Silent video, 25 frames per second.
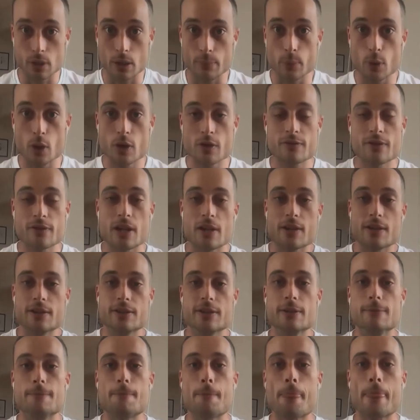my birth father
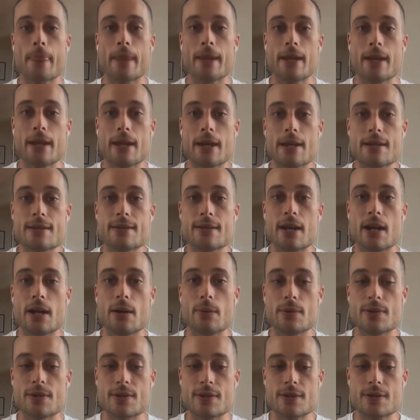did.
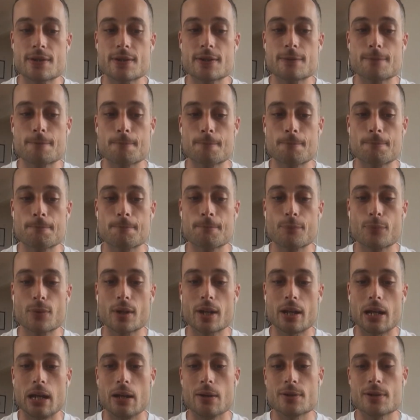So it was
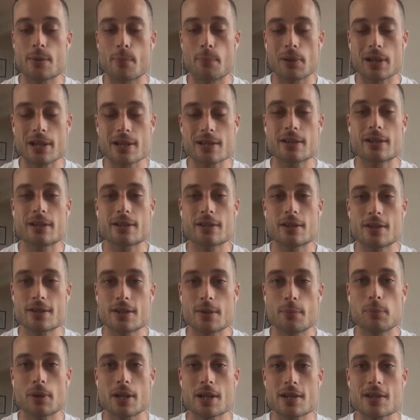a blessing.
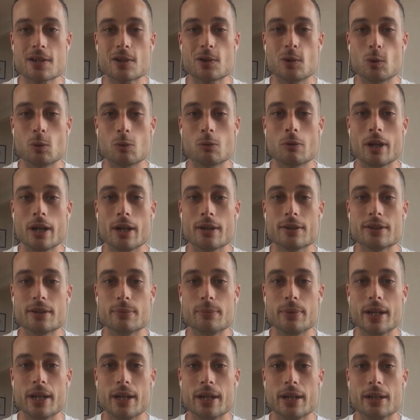It's a blessing all around
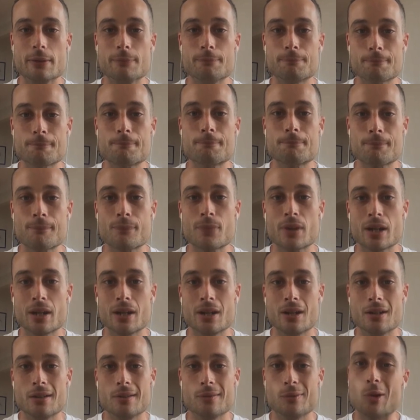to be able to
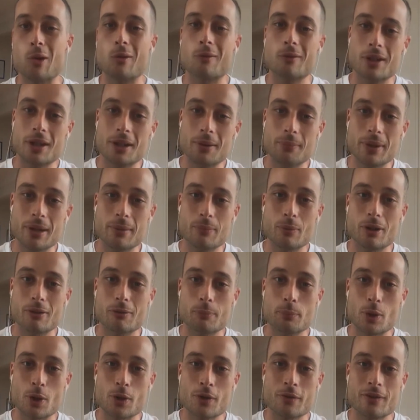not really meet my
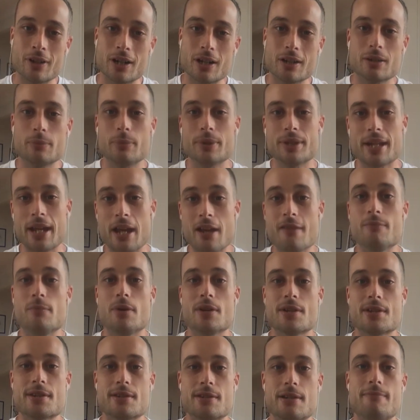birth father, but to have
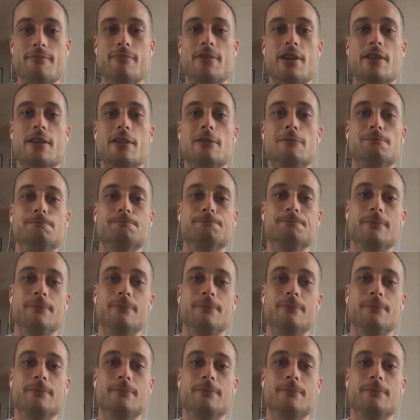my stepfather.